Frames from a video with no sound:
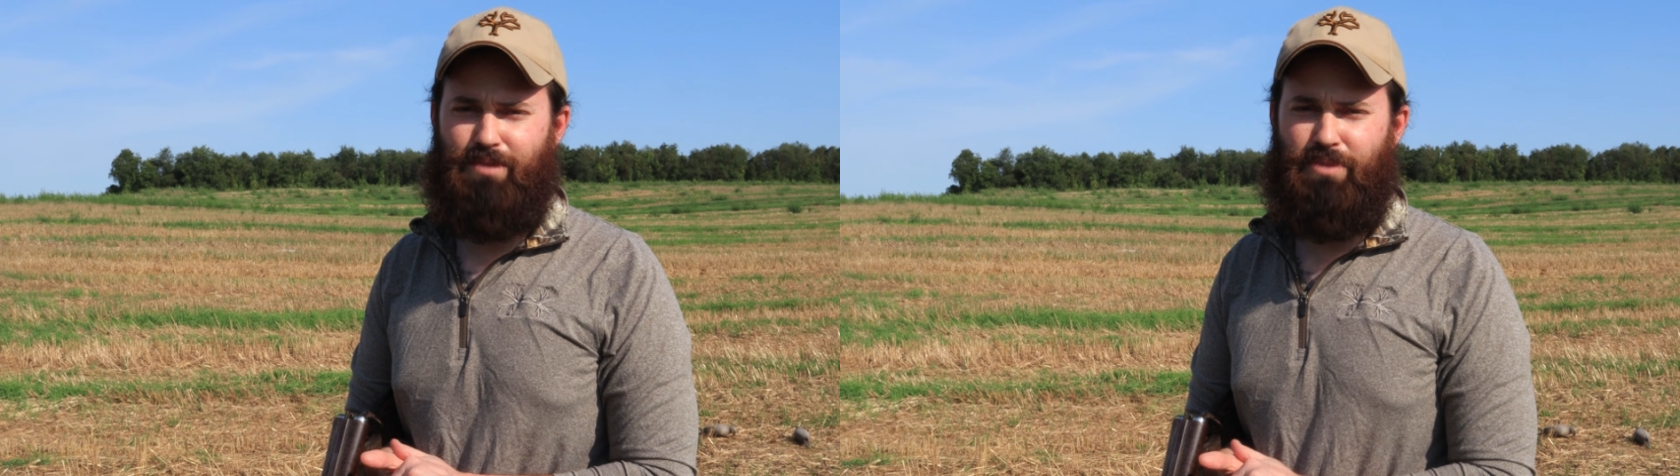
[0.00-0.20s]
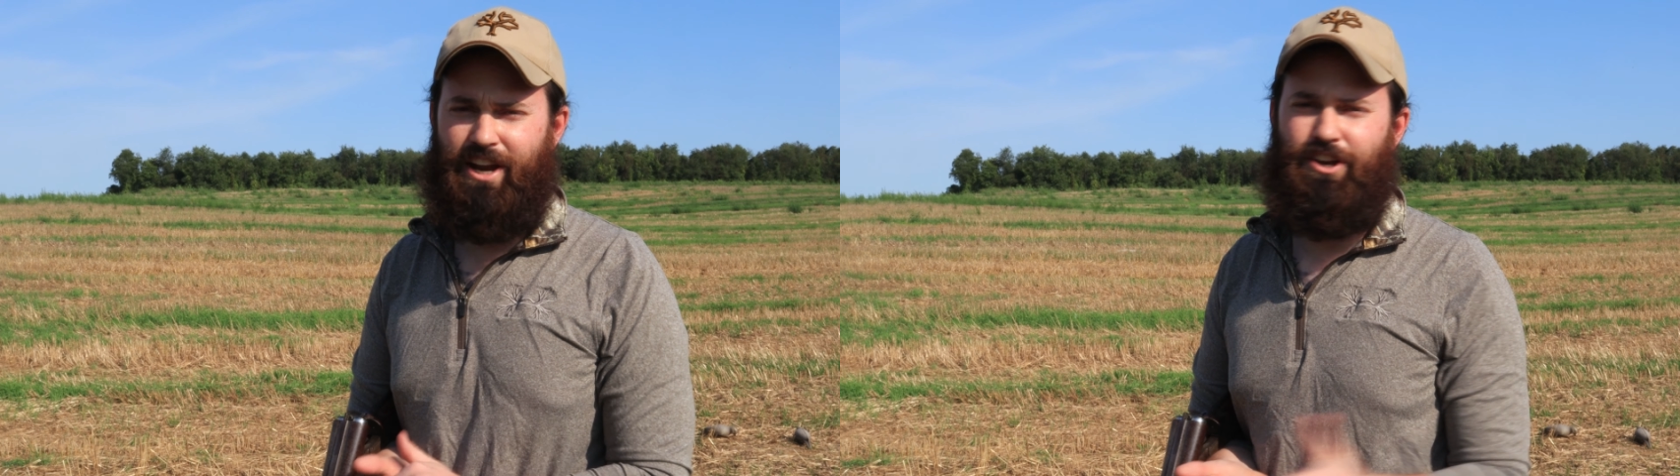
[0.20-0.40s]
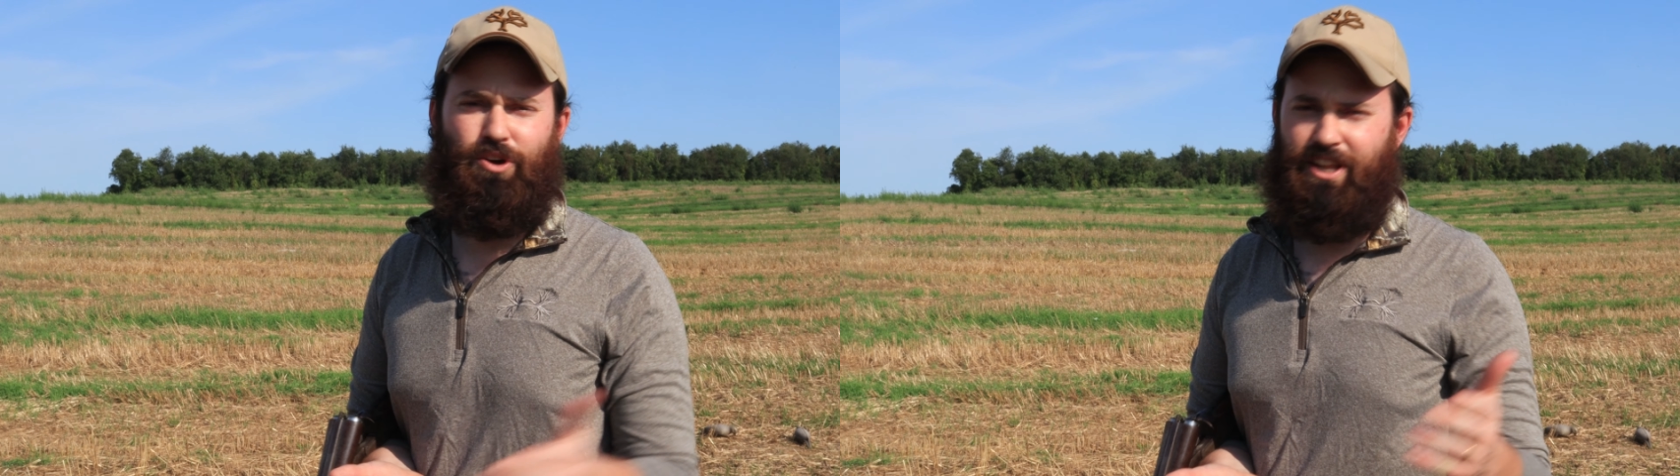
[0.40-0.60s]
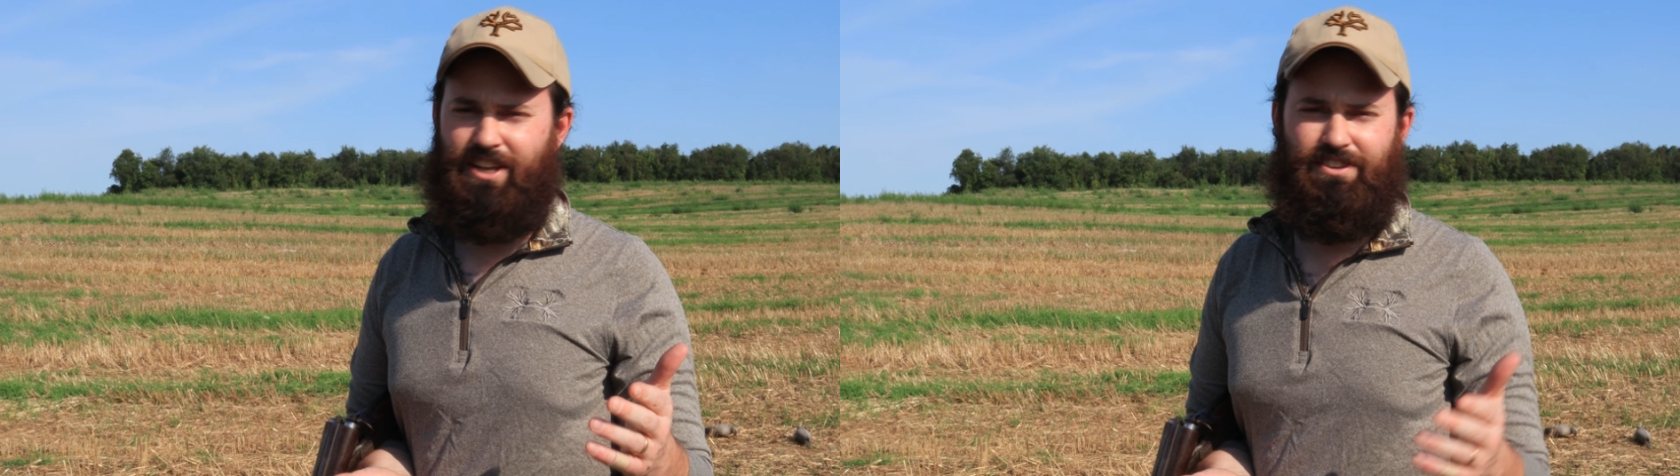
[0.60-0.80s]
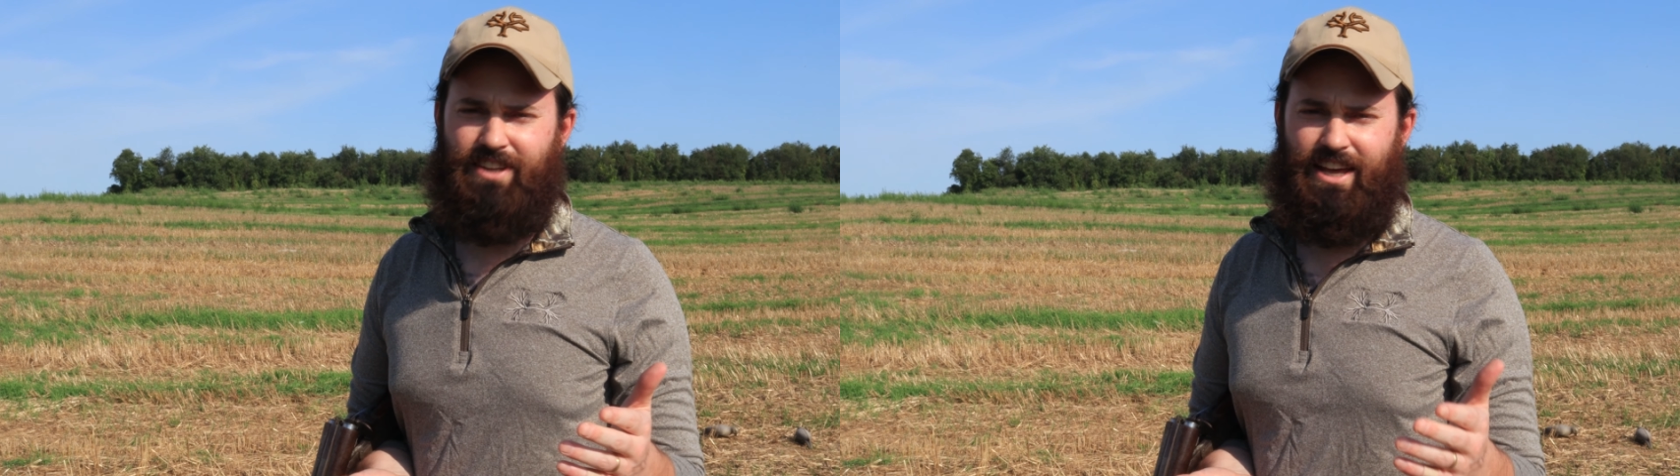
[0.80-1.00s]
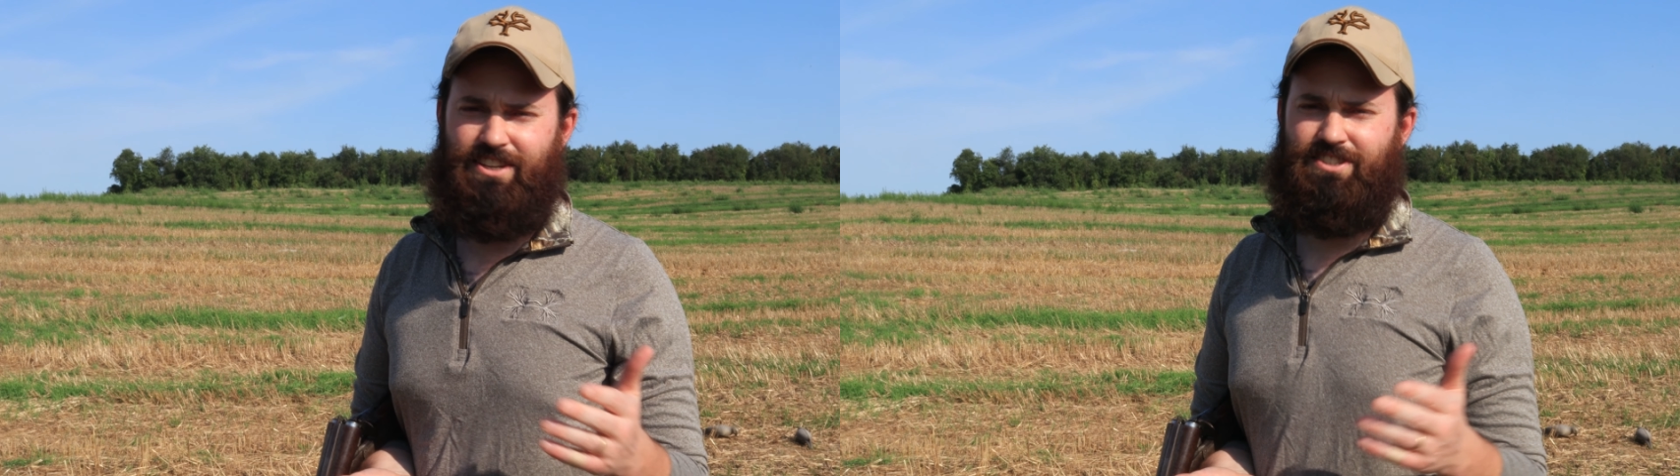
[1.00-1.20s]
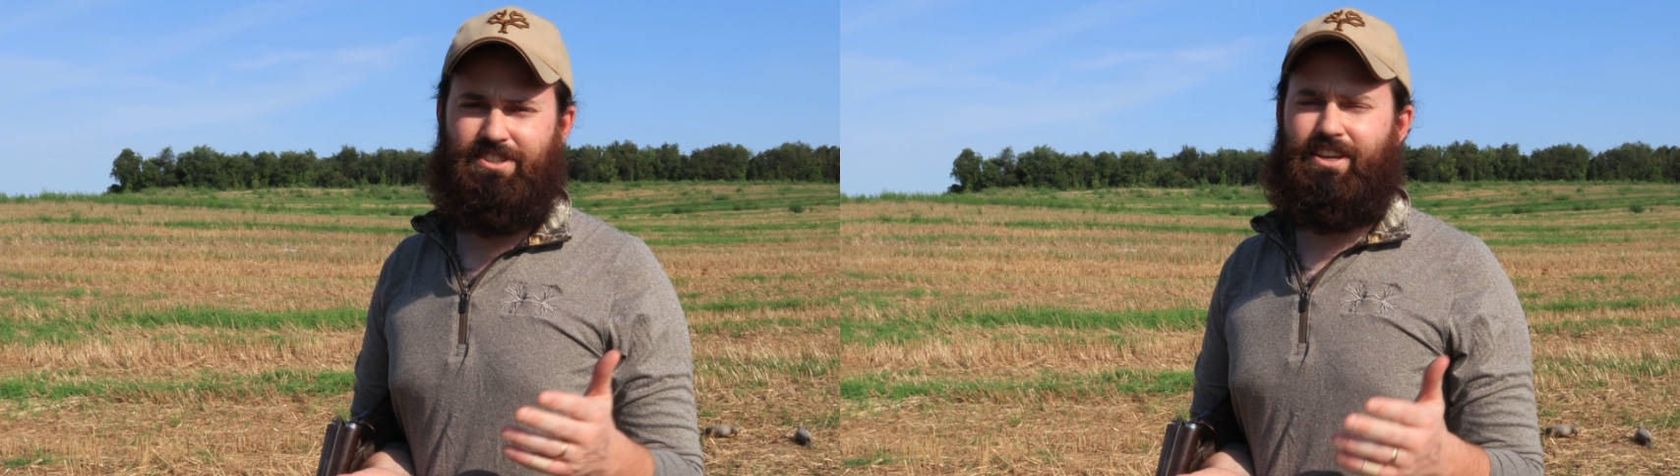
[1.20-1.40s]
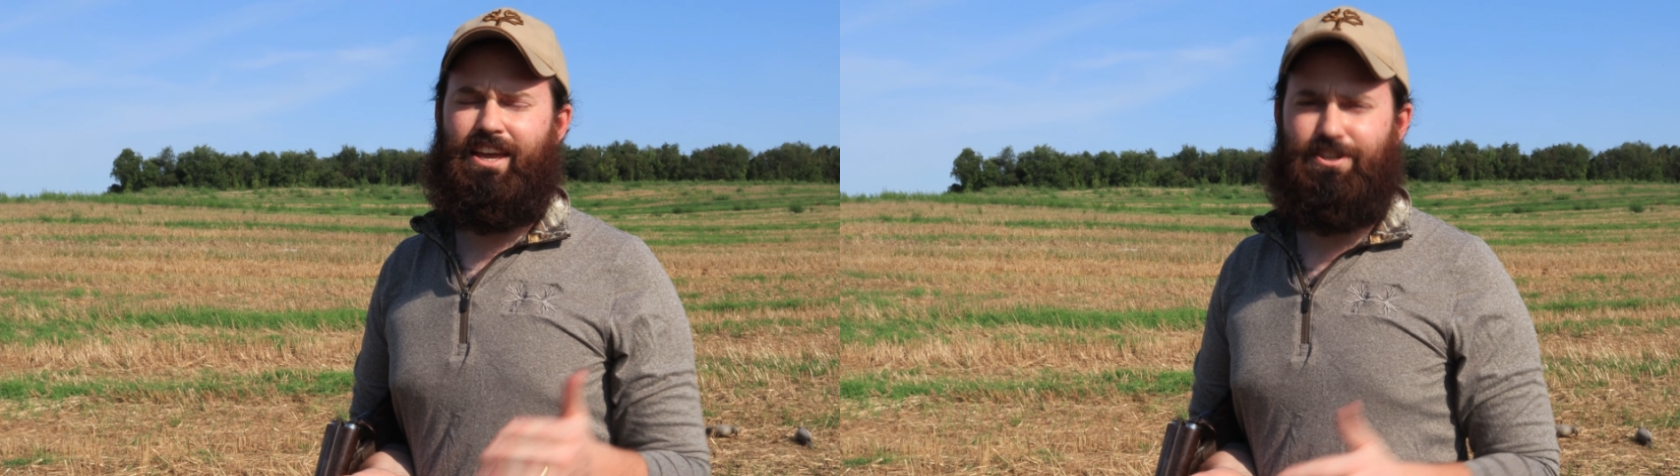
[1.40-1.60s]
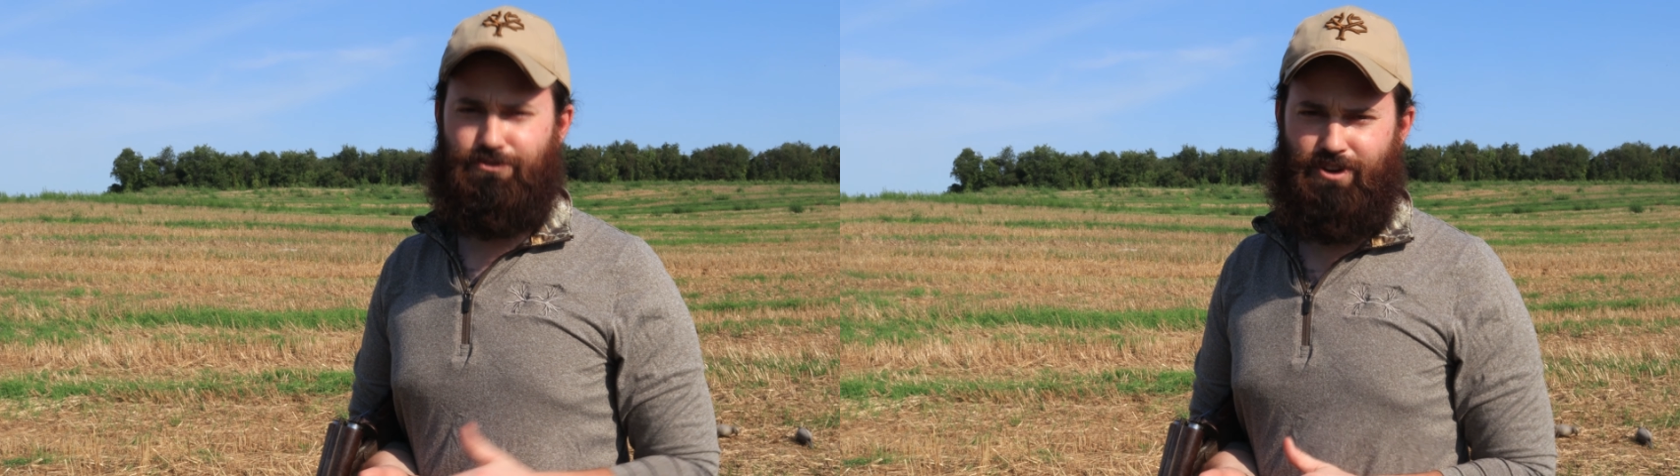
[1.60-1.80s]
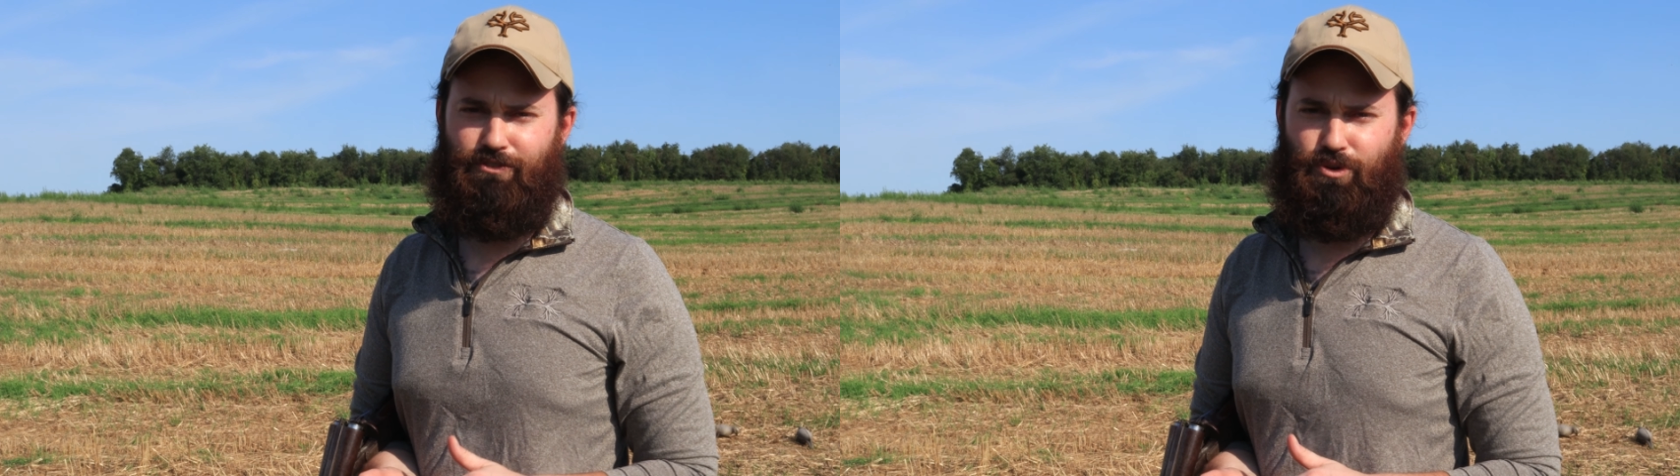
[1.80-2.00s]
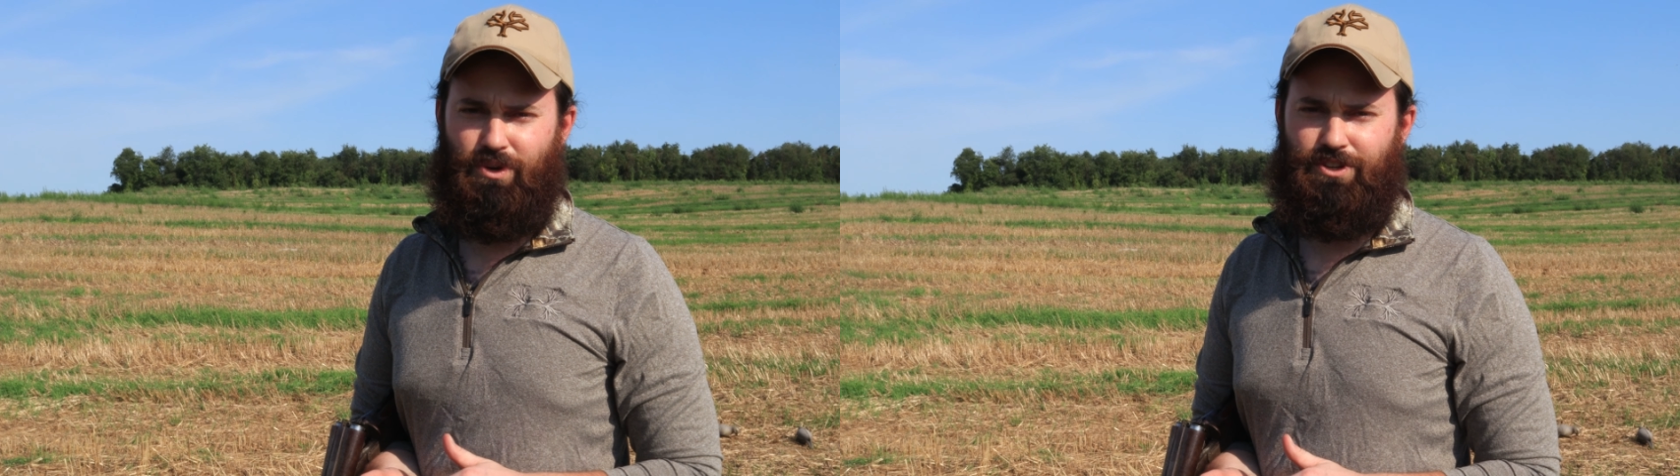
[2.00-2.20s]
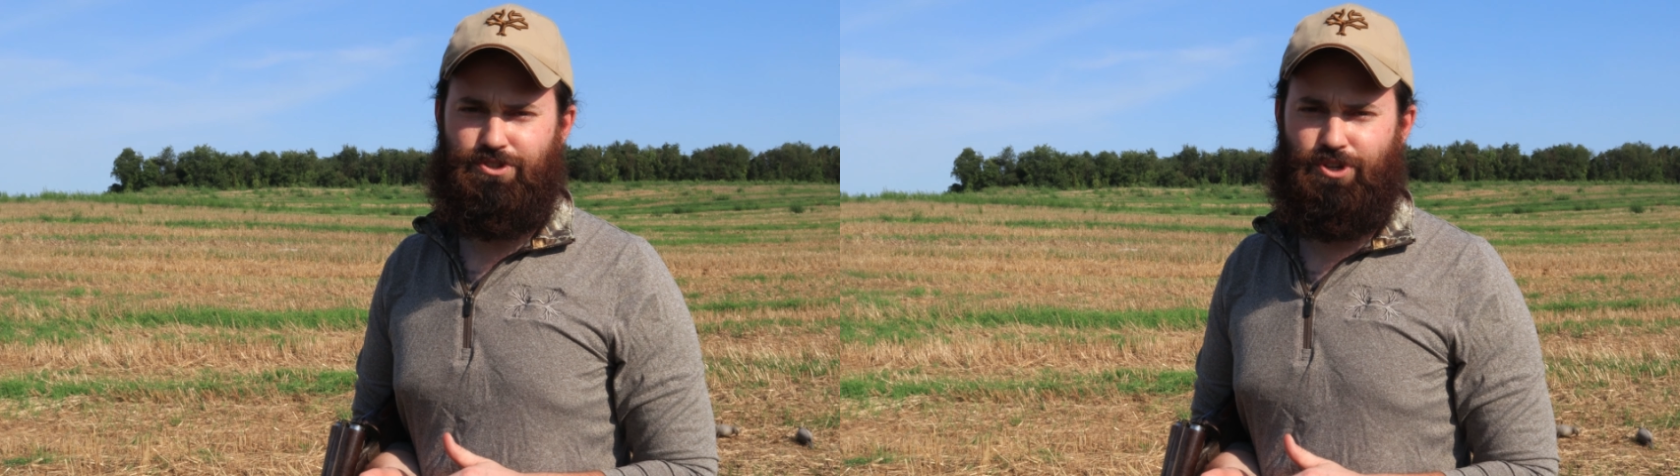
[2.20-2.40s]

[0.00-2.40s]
but I know that isn't the case for everyone.